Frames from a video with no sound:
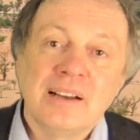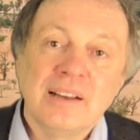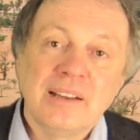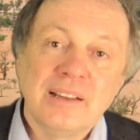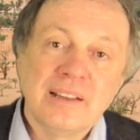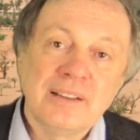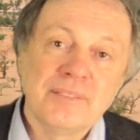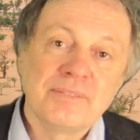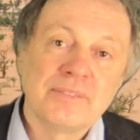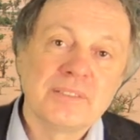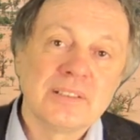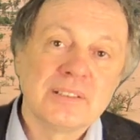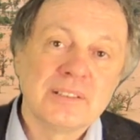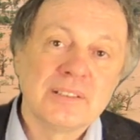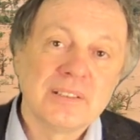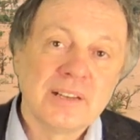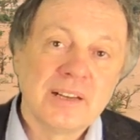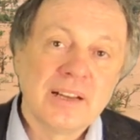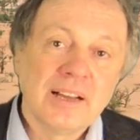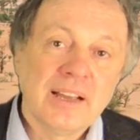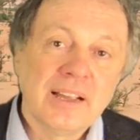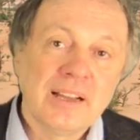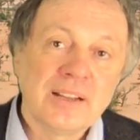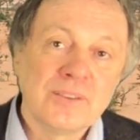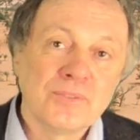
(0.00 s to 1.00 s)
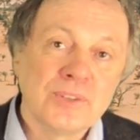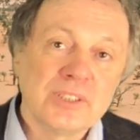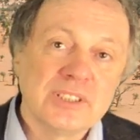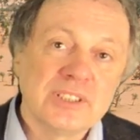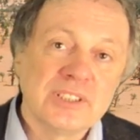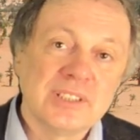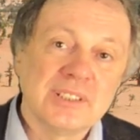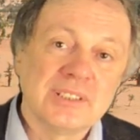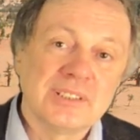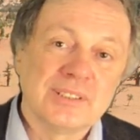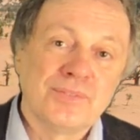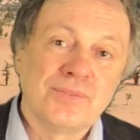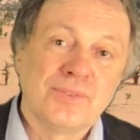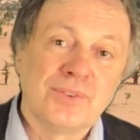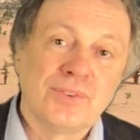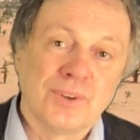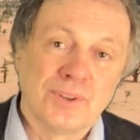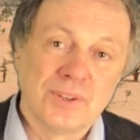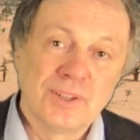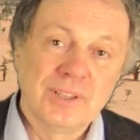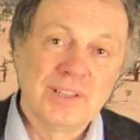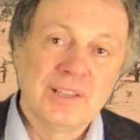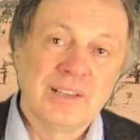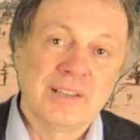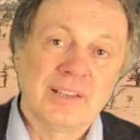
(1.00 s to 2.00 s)
even the rain which is
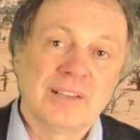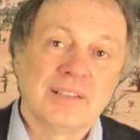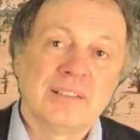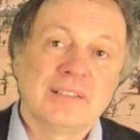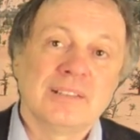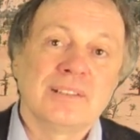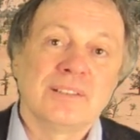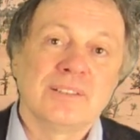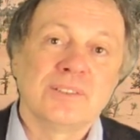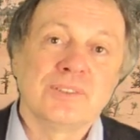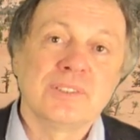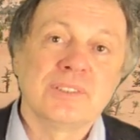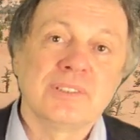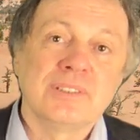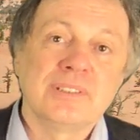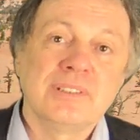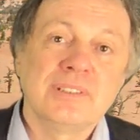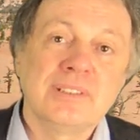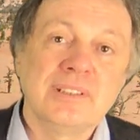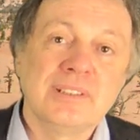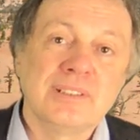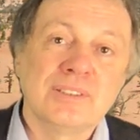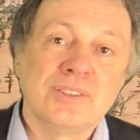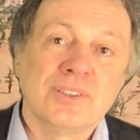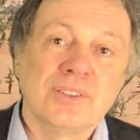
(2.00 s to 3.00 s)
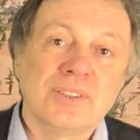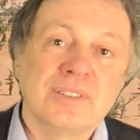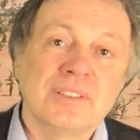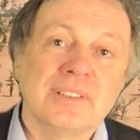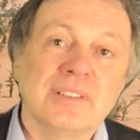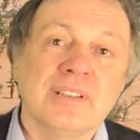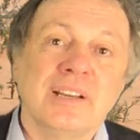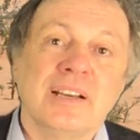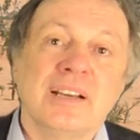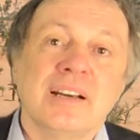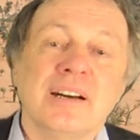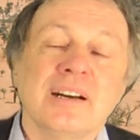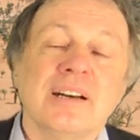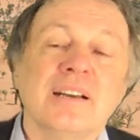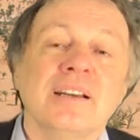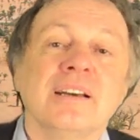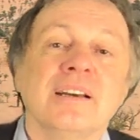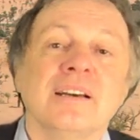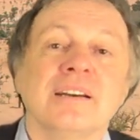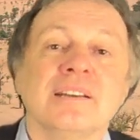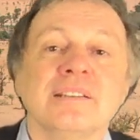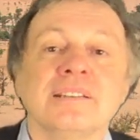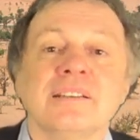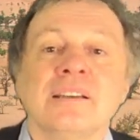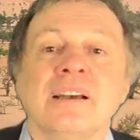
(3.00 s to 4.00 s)
falling in those deserted
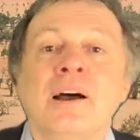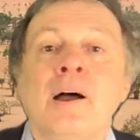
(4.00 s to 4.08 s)
areas